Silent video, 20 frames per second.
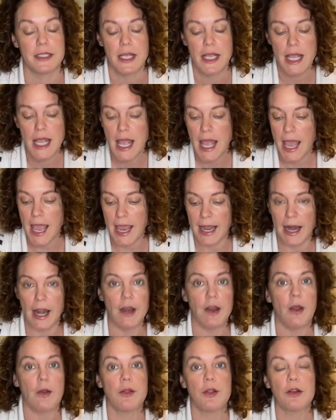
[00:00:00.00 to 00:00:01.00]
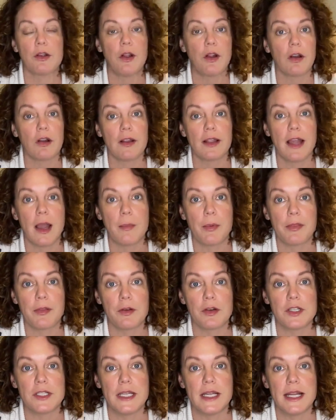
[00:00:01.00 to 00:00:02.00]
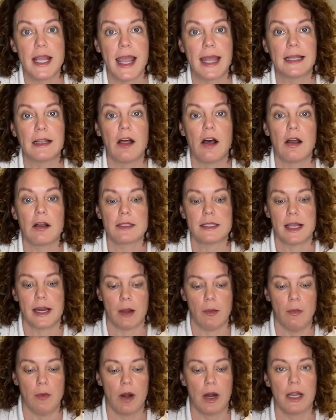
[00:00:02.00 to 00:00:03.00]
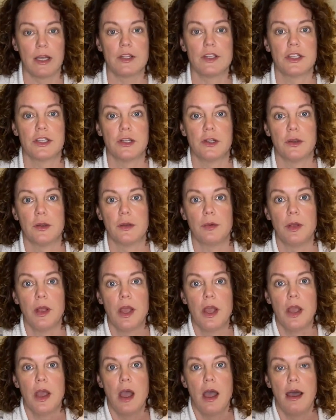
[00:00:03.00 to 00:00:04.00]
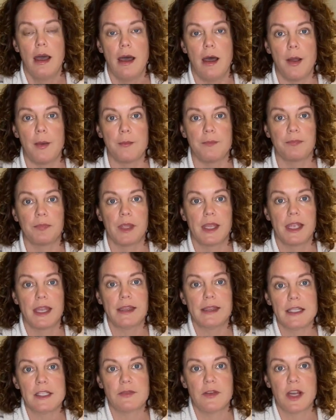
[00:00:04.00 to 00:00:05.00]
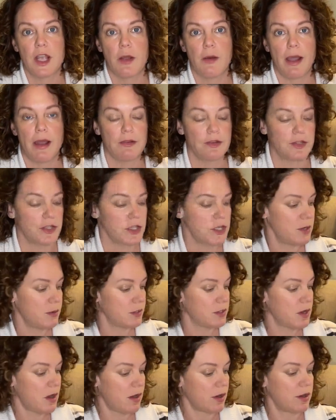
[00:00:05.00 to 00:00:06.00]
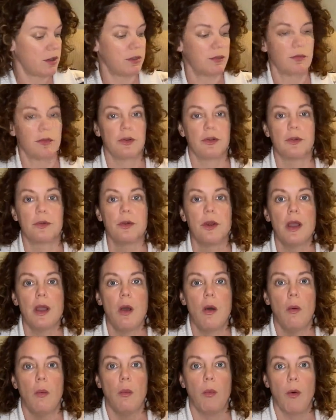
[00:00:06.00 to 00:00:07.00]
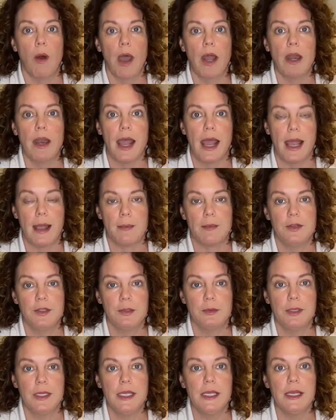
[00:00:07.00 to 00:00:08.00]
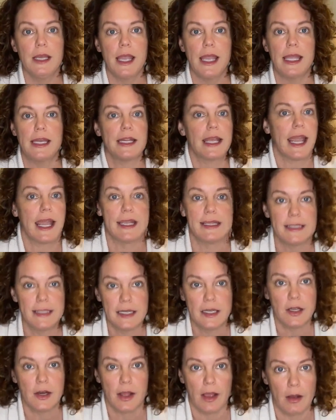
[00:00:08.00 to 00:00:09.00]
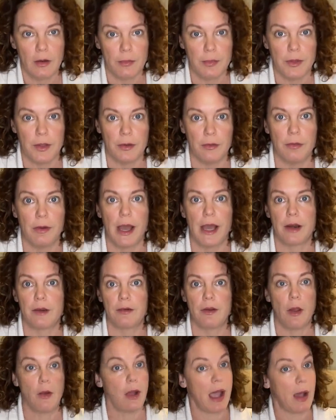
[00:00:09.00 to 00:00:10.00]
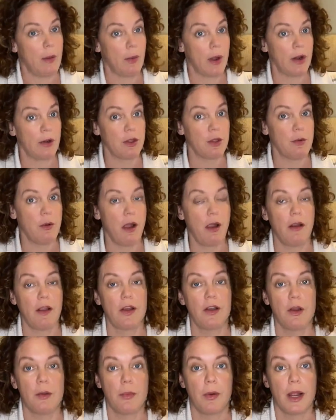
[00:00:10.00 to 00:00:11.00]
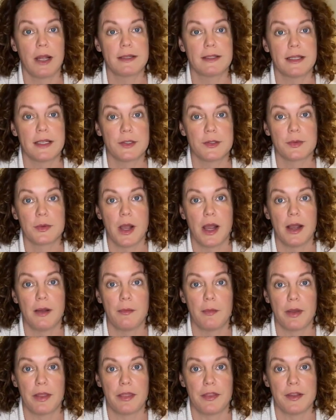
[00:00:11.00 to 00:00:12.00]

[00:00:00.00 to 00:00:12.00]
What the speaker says: And I know you're curling up with your seed catalogs, and I wanted to get this video out to you and talk you through what I'm doing in case it could help you. I don't know where you are in your process with this